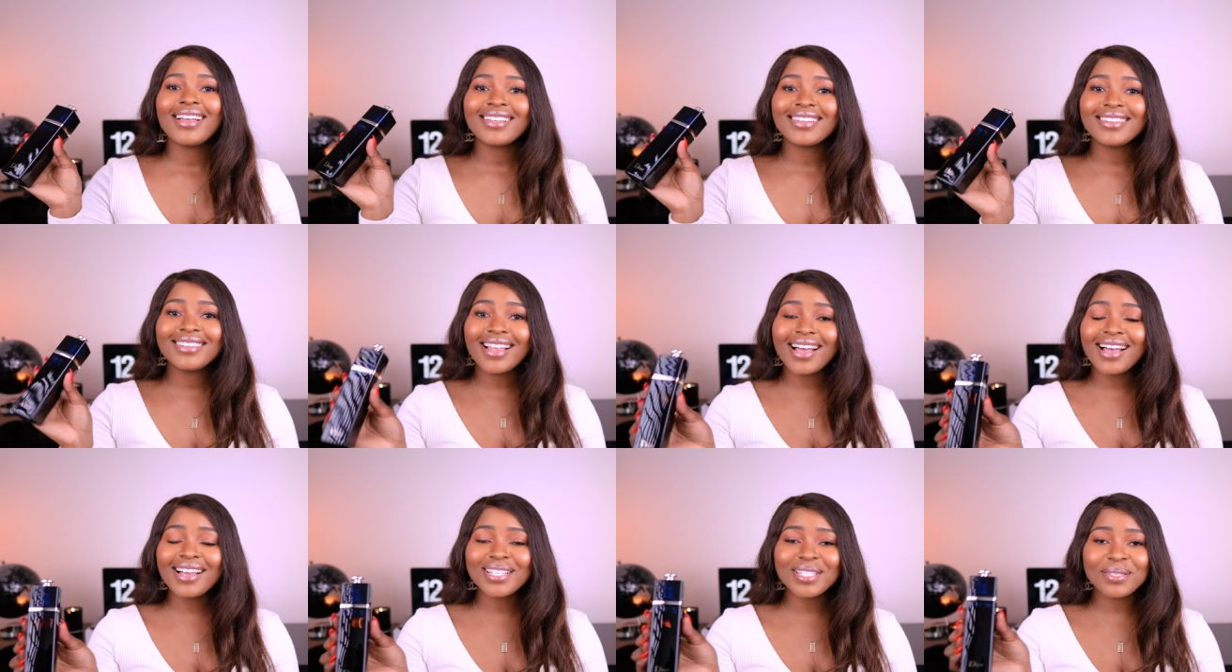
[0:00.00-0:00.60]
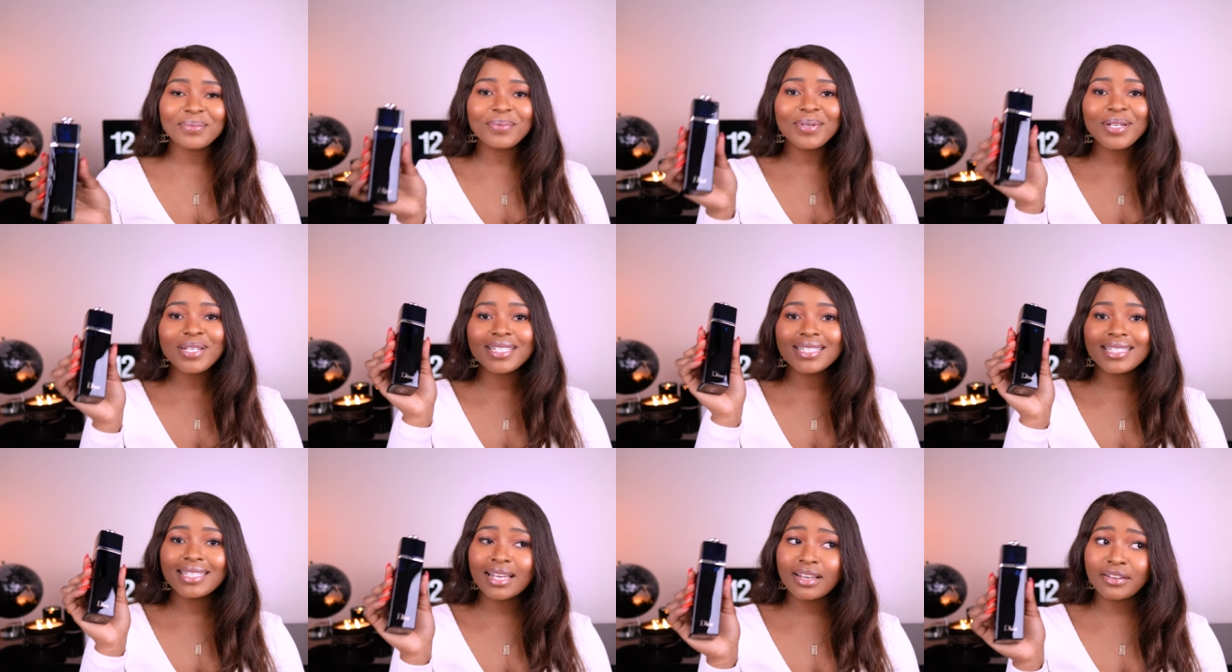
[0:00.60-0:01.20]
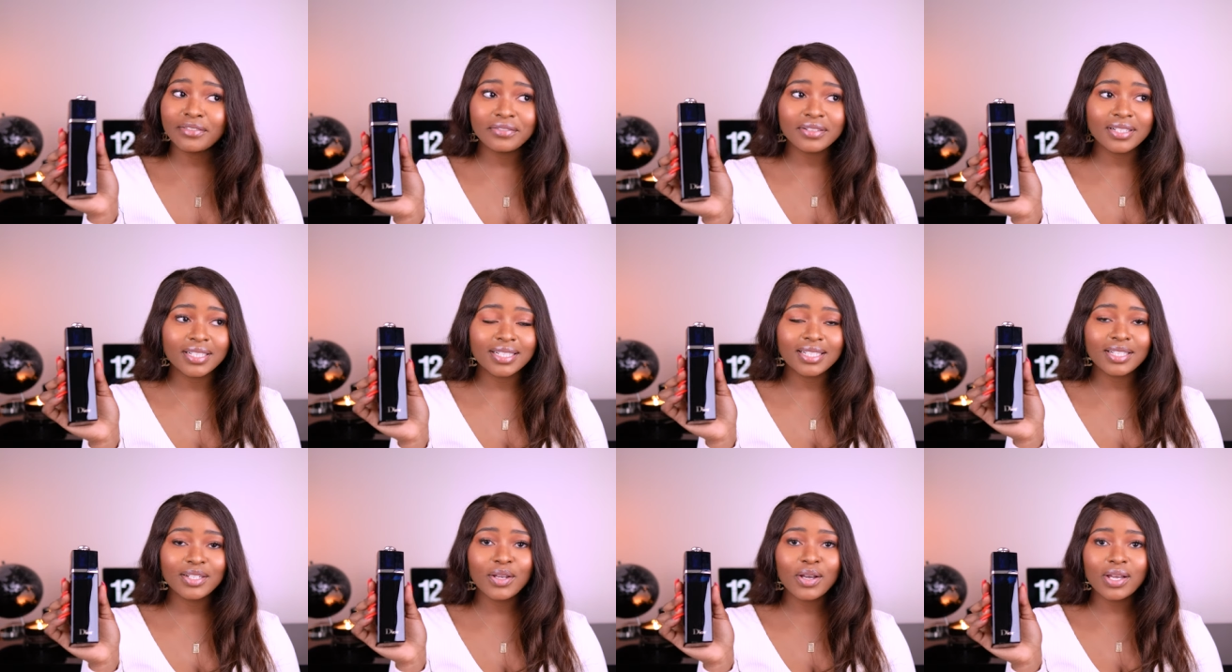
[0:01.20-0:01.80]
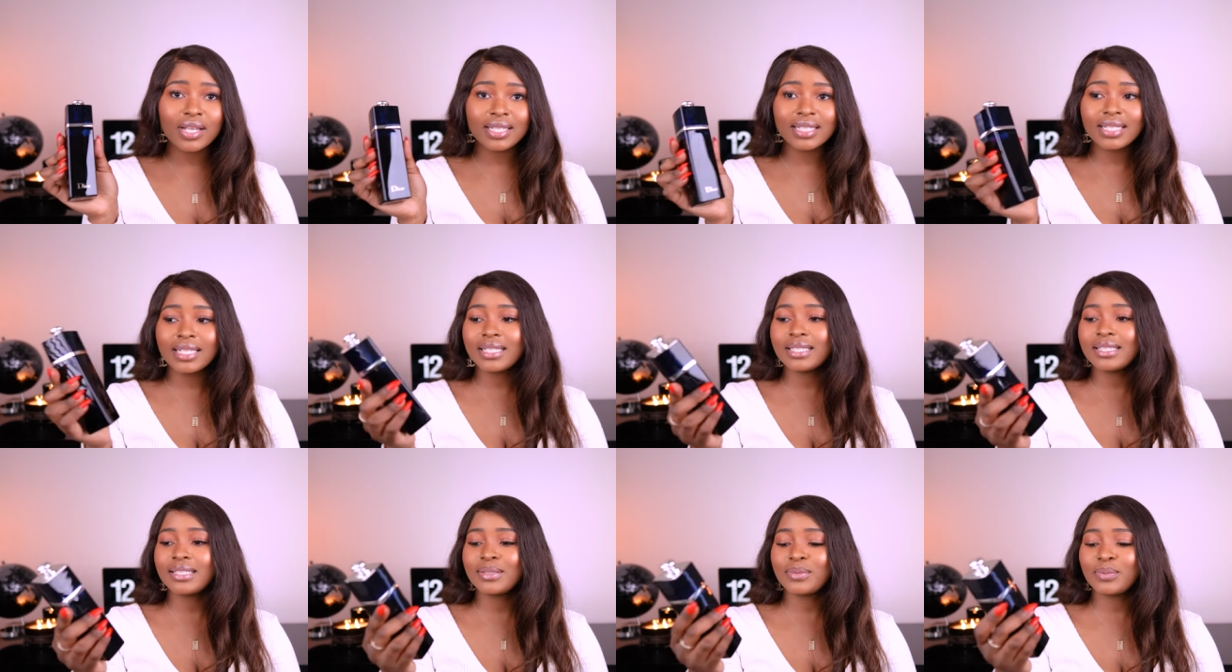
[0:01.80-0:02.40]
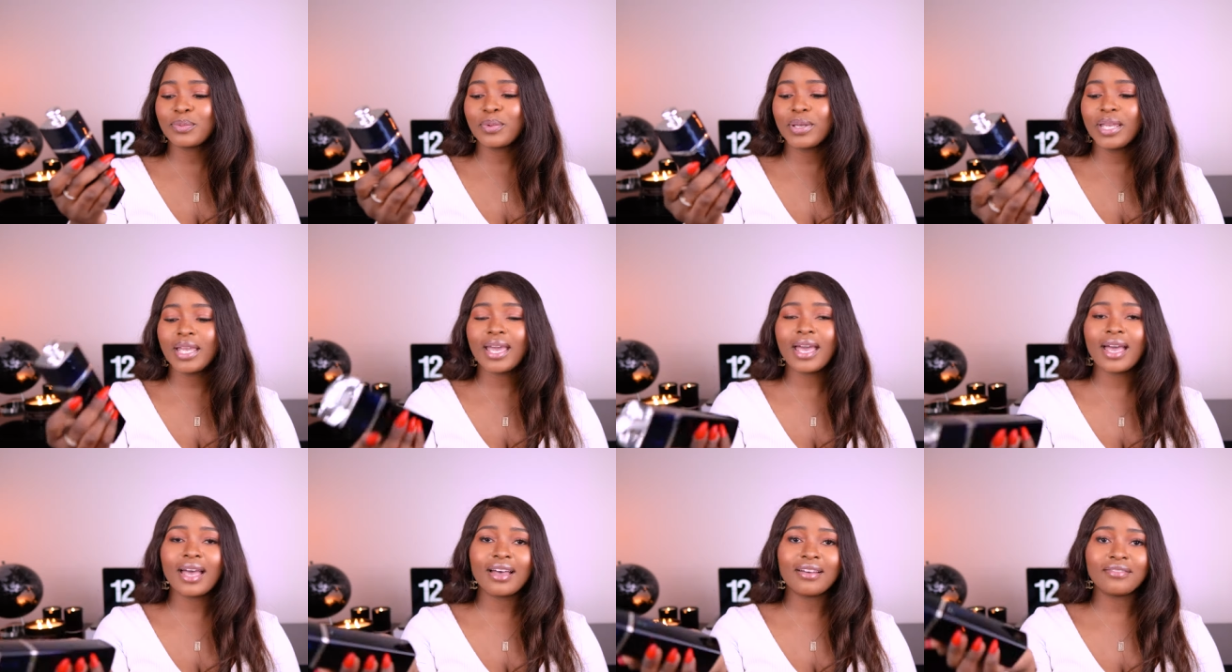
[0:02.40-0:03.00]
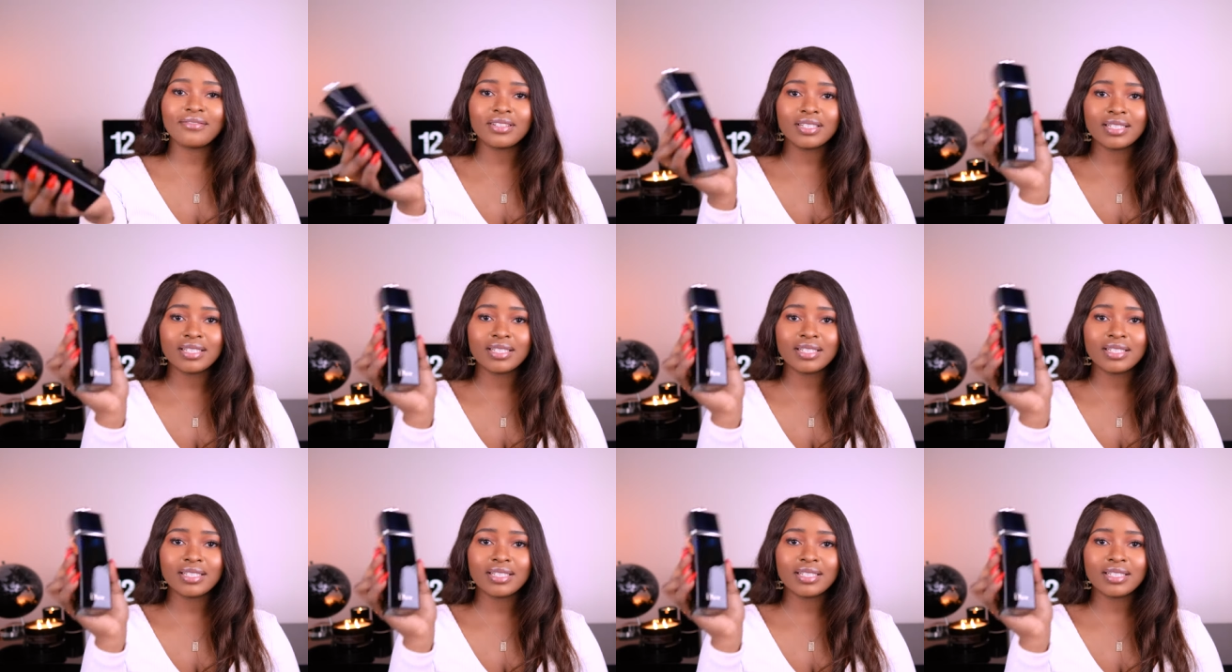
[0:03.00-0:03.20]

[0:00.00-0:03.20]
Last but definitely not least, we have